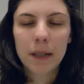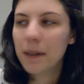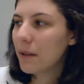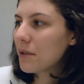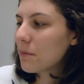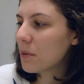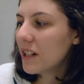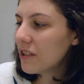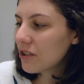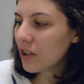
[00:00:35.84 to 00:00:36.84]
I mean, I was
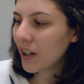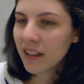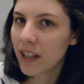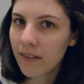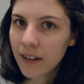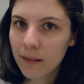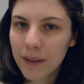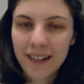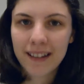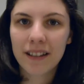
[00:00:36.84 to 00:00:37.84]
pretty sure I'd love it
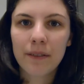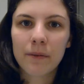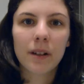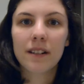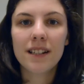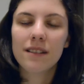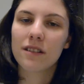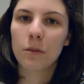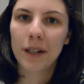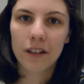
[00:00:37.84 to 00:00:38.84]
because I love Verdites
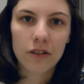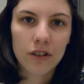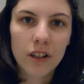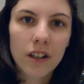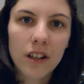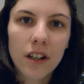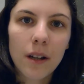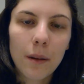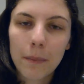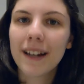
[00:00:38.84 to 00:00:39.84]
so much.
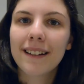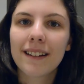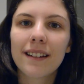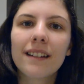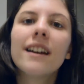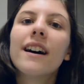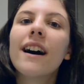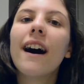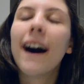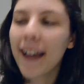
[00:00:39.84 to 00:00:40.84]
But
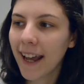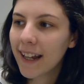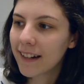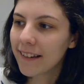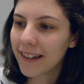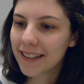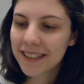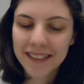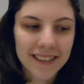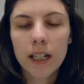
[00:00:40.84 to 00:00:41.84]
I hated
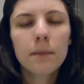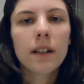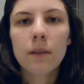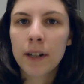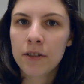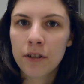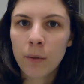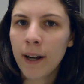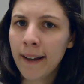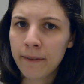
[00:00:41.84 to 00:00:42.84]
this. I'm not quite sure
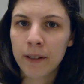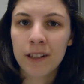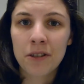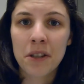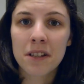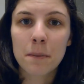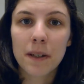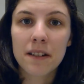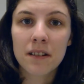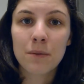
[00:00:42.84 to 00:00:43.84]
why I finished this
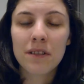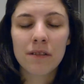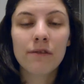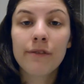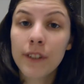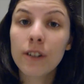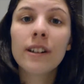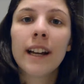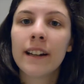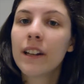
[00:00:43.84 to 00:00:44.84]
because it was
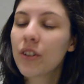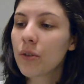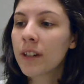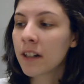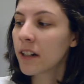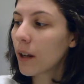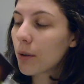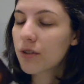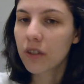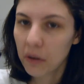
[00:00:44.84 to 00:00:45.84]
infuriating to read and I
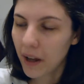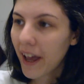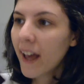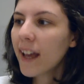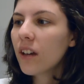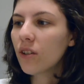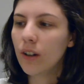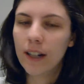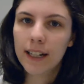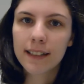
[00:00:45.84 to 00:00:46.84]
was so
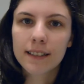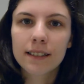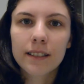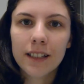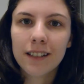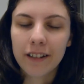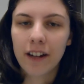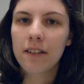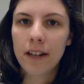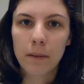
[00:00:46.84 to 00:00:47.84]
angry the
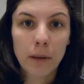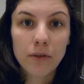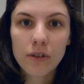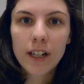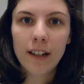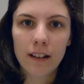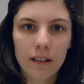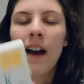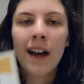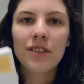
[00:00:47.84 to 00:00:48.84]
entire time I was reading it.
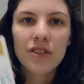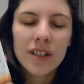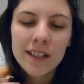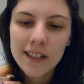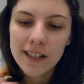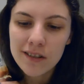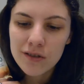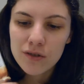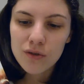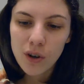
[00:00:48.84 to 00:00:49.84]
Astrid is
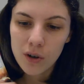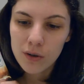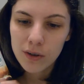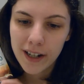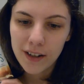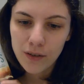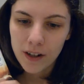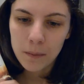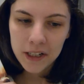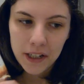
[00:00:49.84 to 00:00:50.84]
so
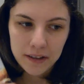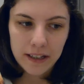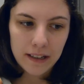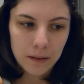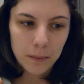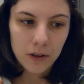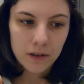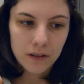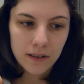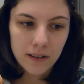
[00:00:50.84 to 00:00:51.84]
incredibly
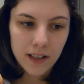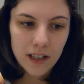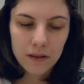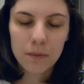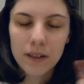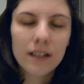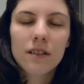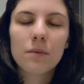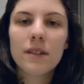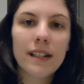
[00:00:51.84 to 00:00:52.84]
unlikable. It's
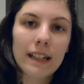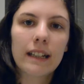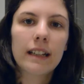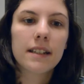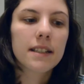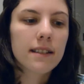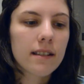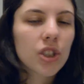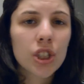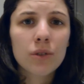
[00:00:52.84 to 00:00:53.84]

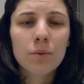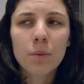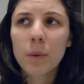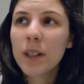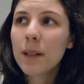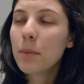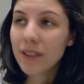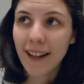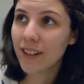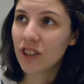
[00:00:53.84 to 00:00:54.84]
ridiculous. She's really
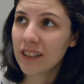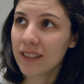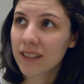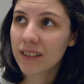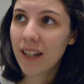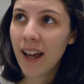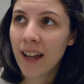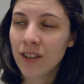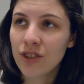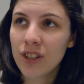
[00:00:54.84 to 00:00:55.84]
pretentious
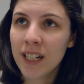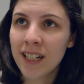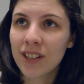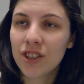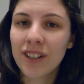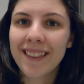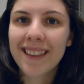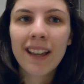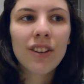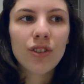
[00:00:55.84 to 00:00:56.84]
and she
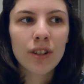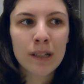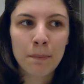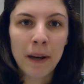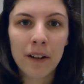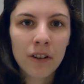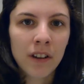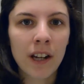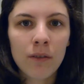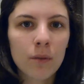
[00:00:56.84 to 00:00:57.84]
thinks she's better
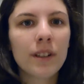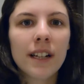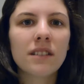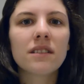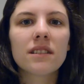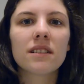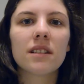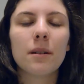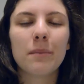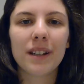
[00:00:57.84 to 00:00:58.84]
than everyone else
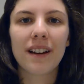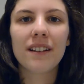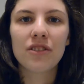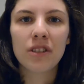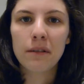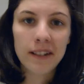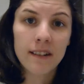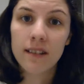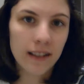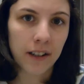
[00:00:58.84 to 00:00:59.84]
because she
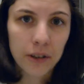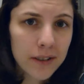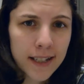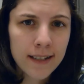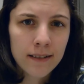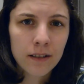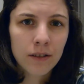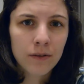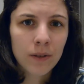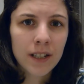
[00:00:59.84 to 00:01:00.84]
reads Socrates in
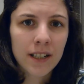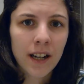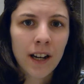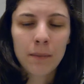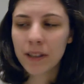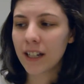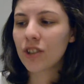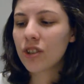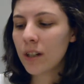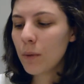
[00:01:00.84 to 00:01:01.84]
her free time. Like,
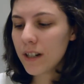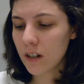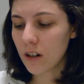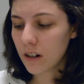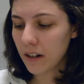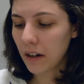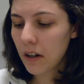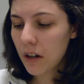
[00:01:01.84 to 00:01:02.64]
she went on